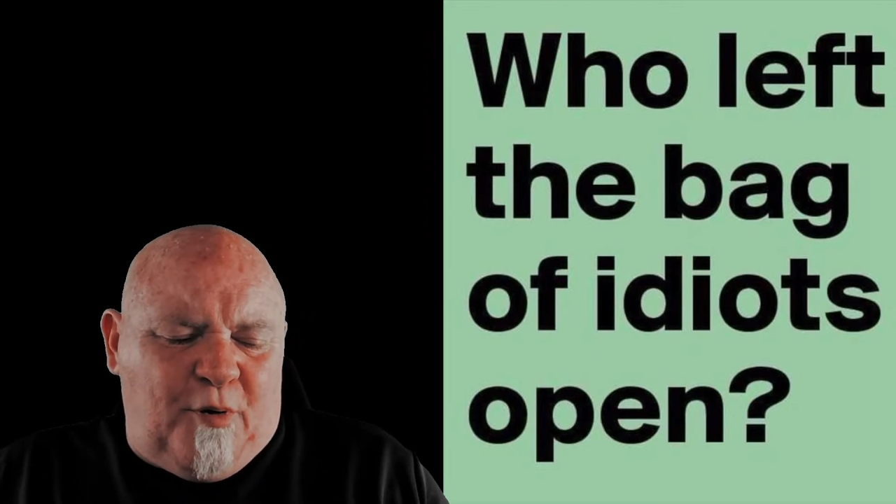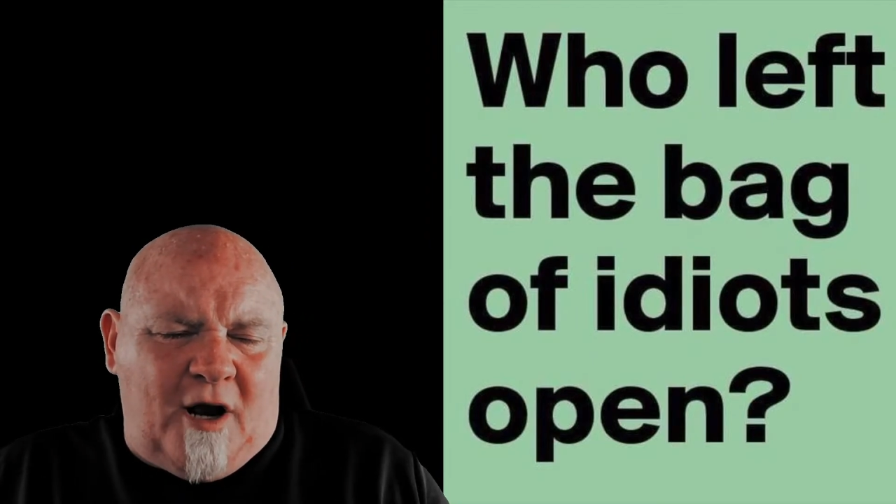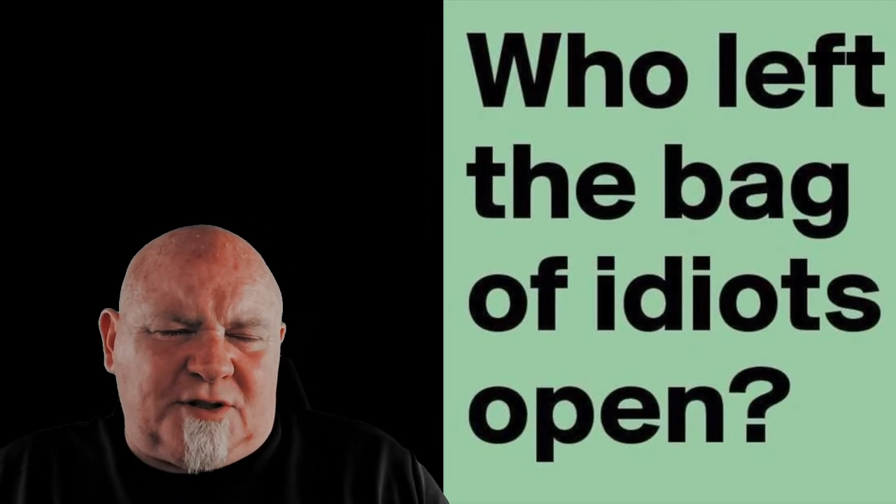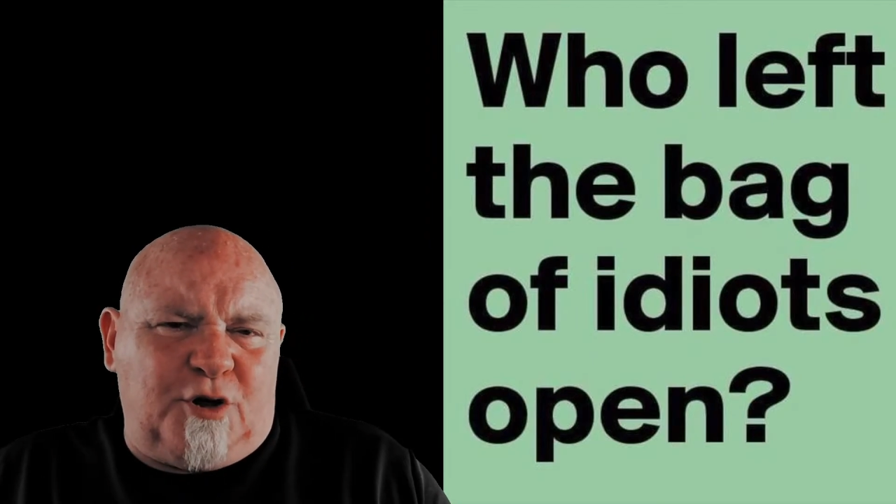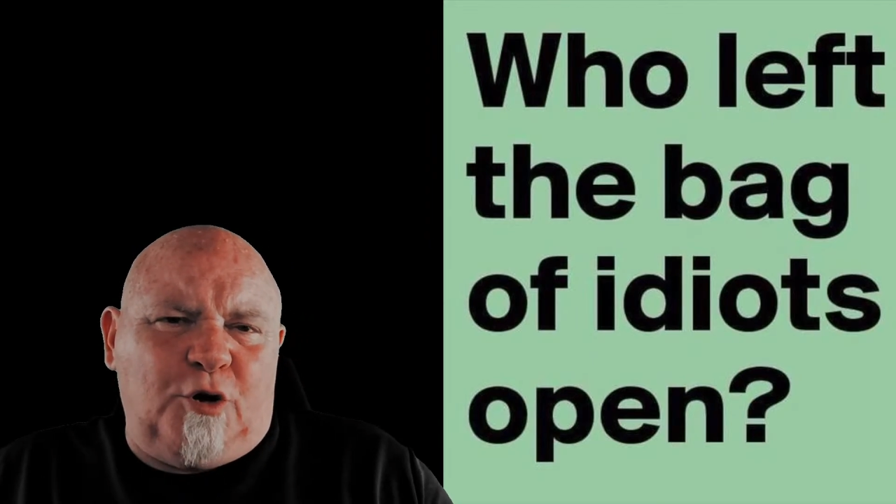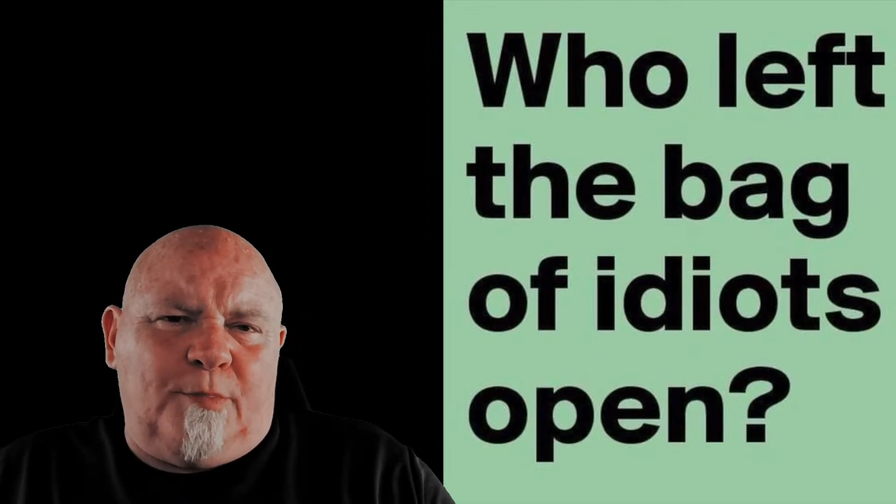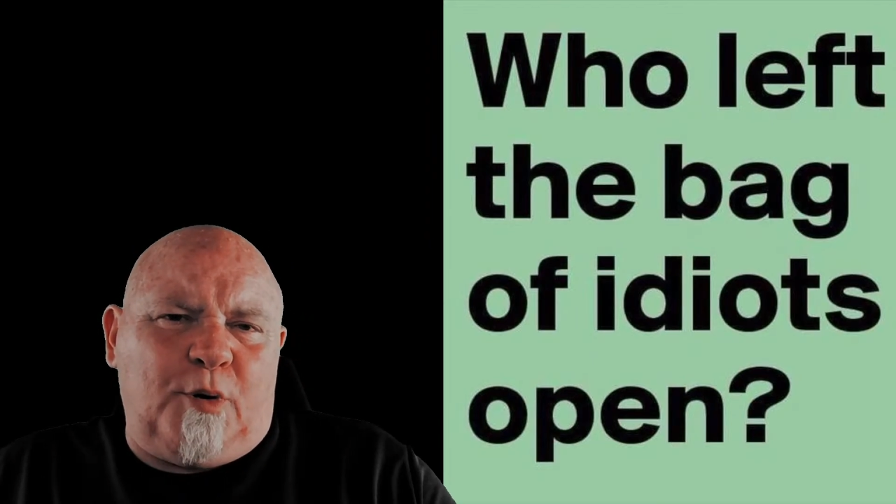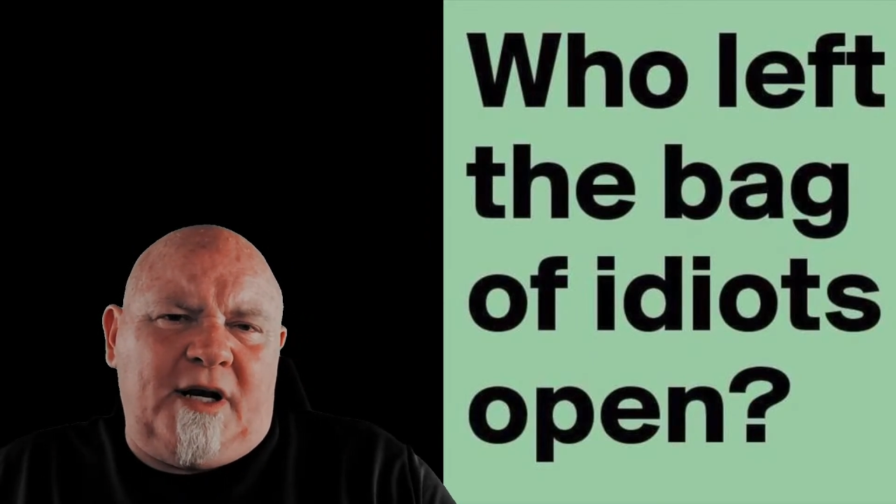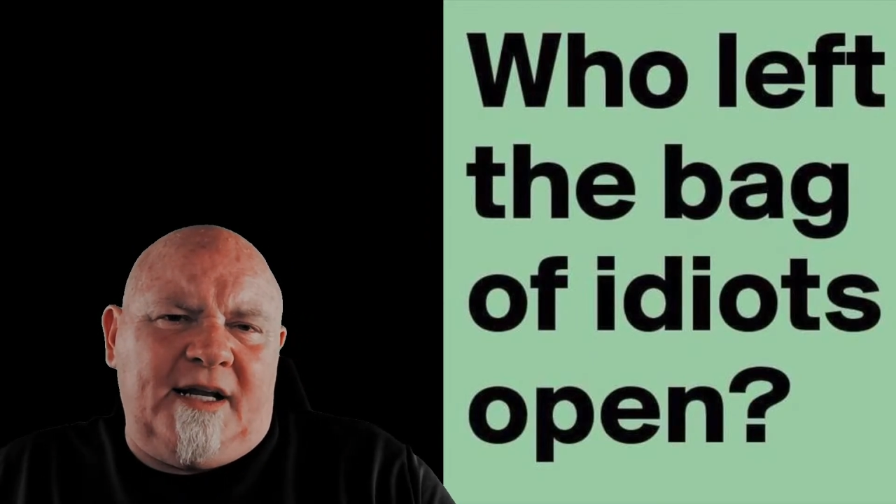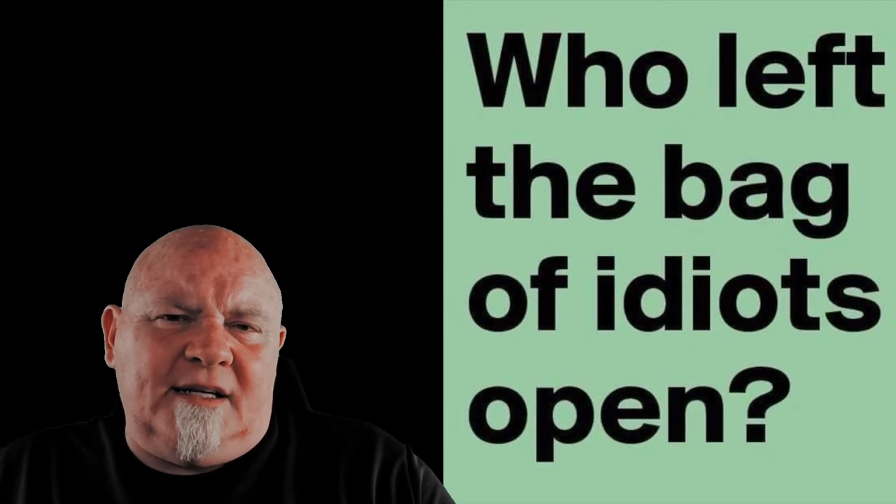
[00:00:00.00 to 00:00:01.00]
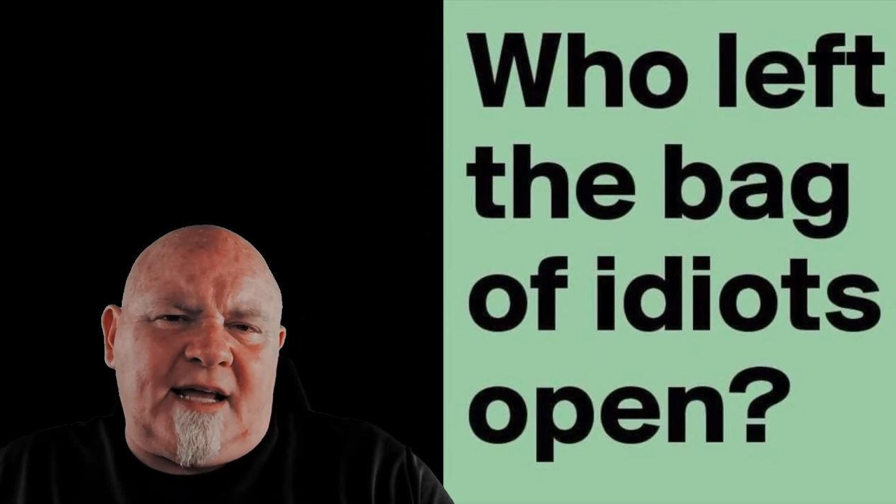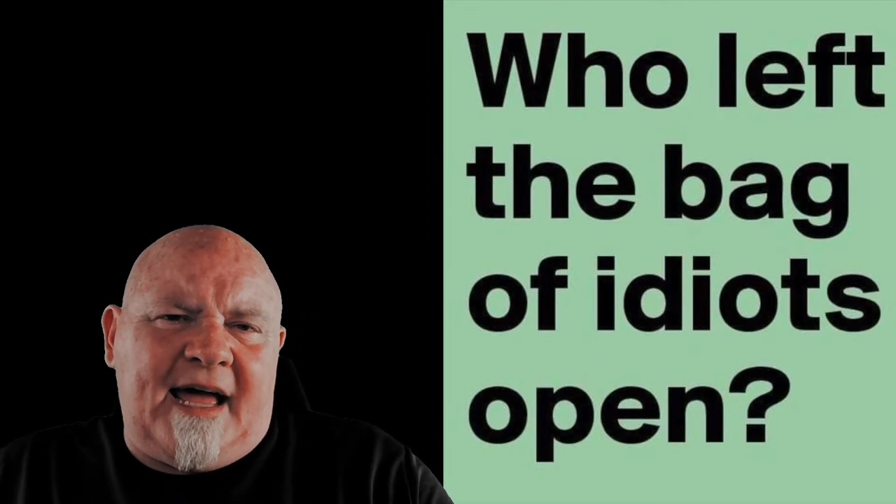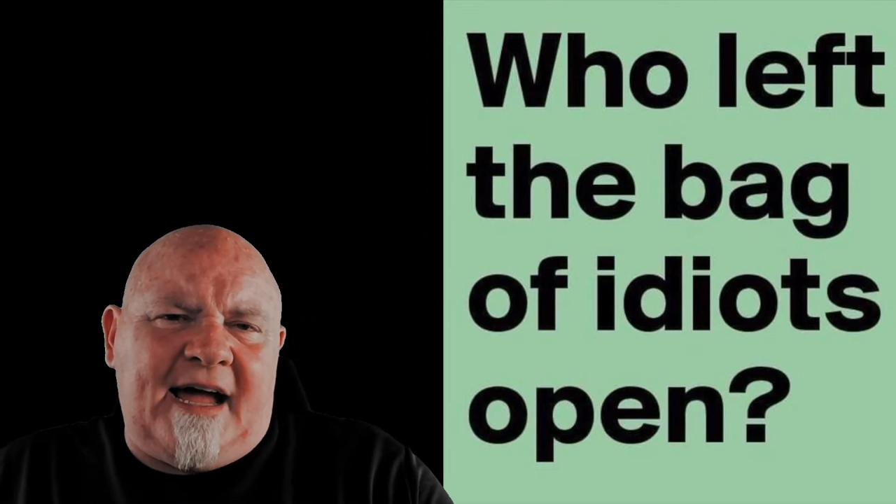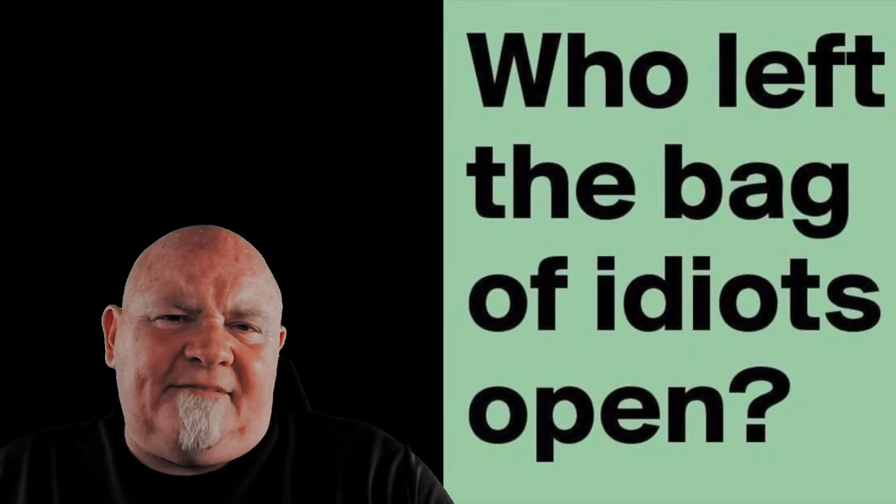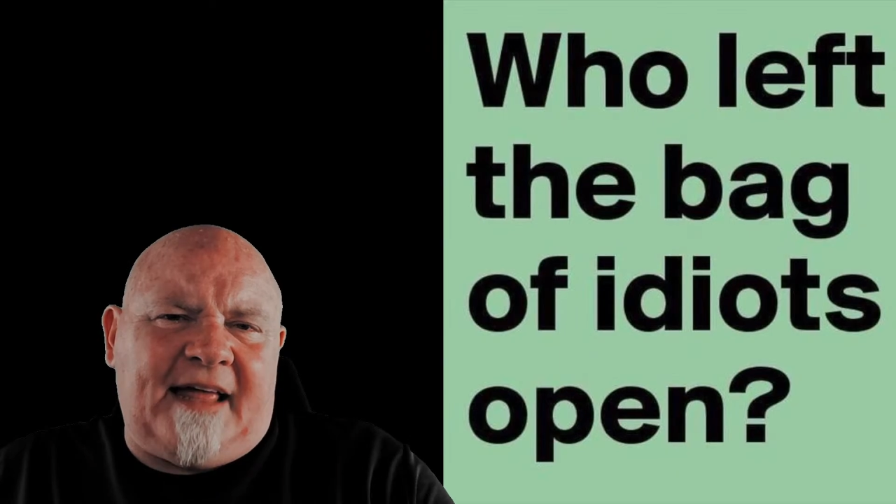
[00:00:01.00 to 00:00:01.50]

prosecutor put in to have